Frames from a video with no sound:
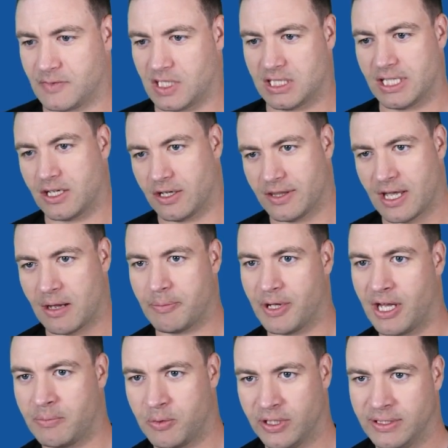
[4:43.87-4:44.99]
Click on that
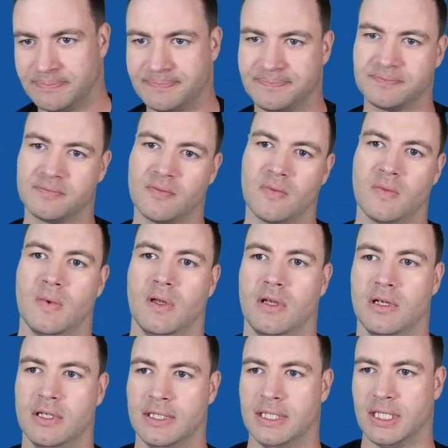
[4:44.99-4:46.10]
bad boy.
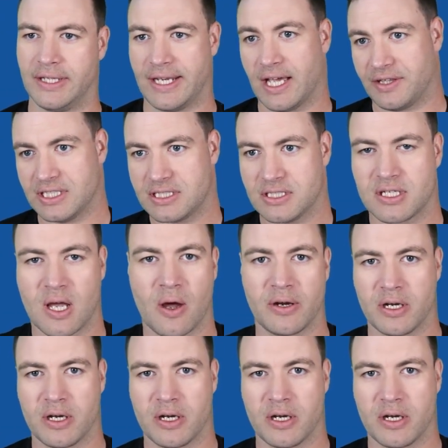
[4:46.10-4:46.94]
Now this is going to